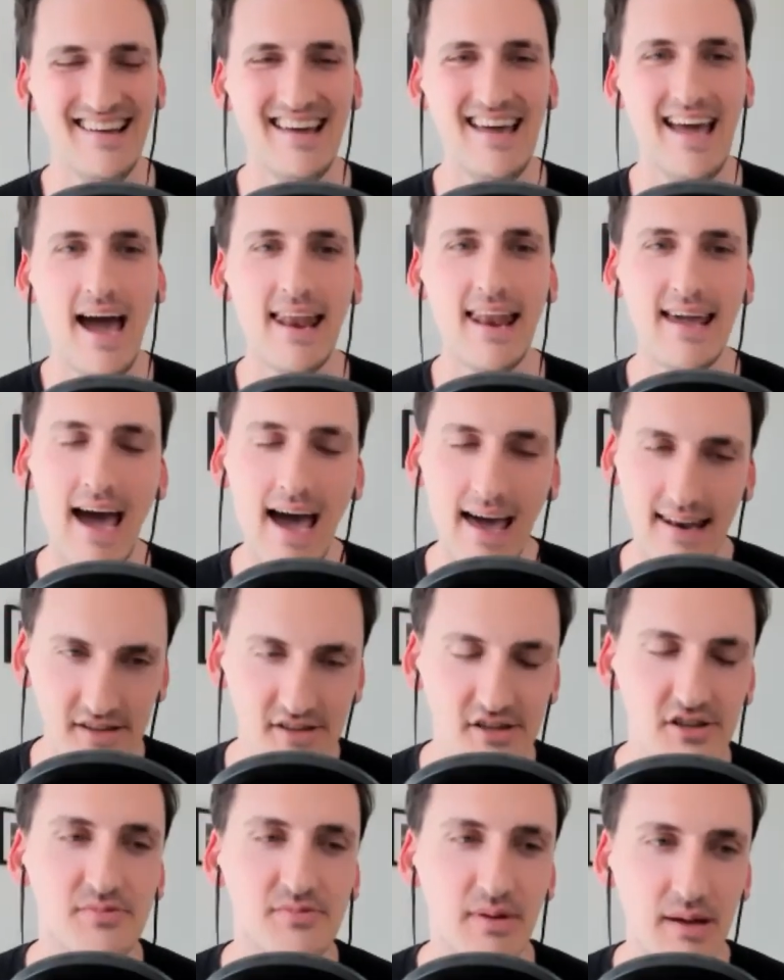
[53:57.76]
And it hadn't
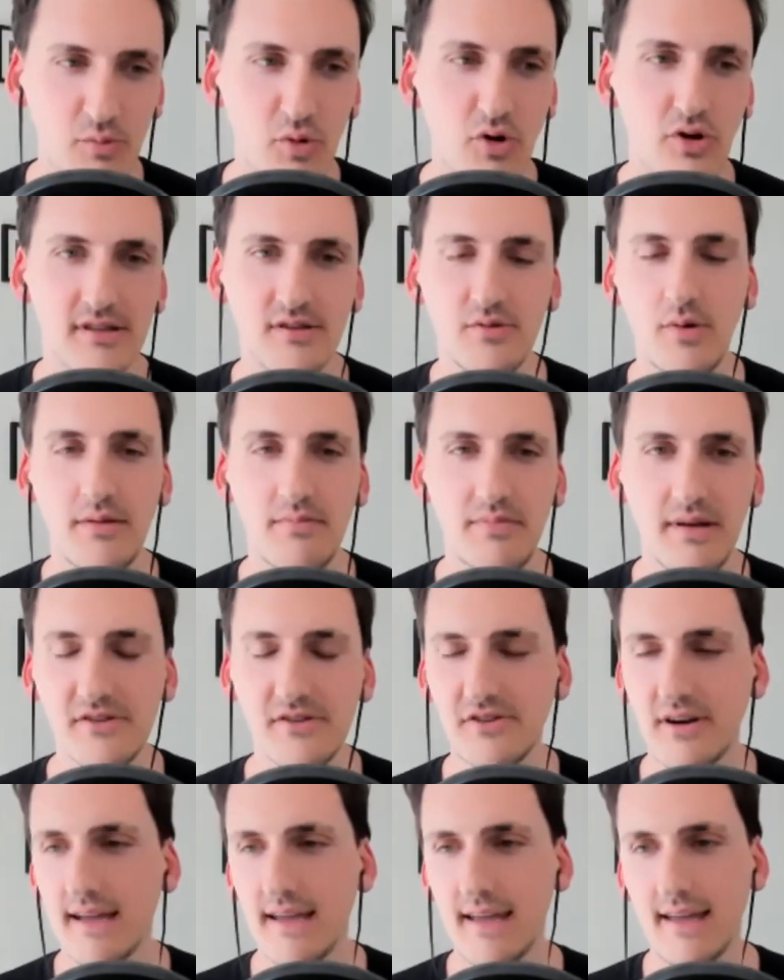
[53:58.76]
just been water we'd been
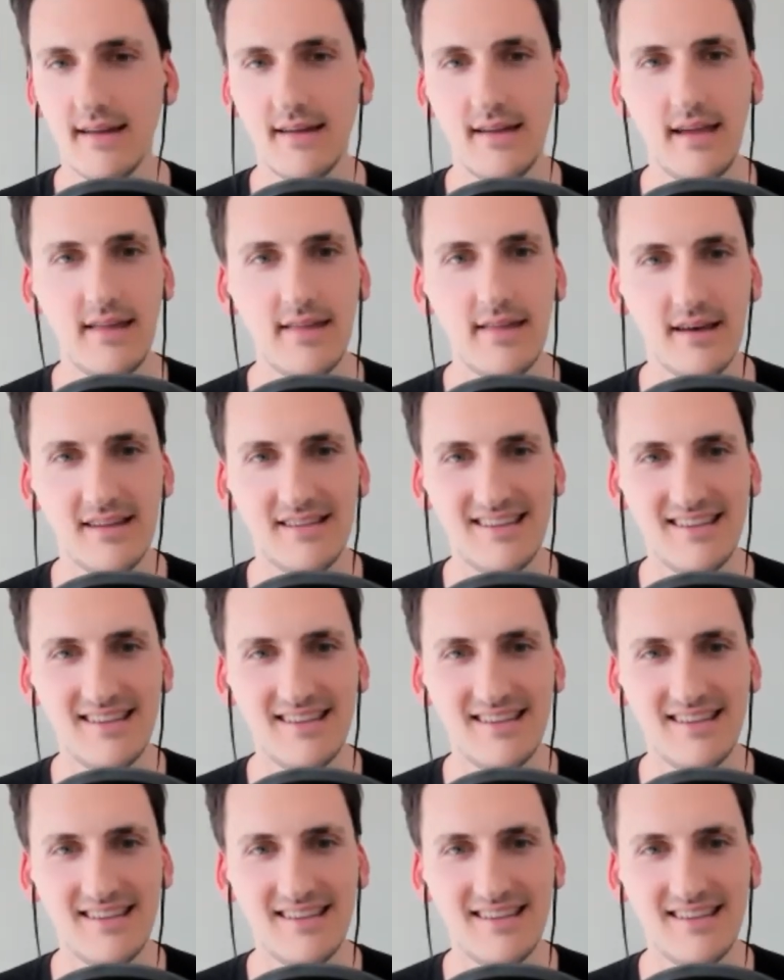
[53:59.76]
drinking either.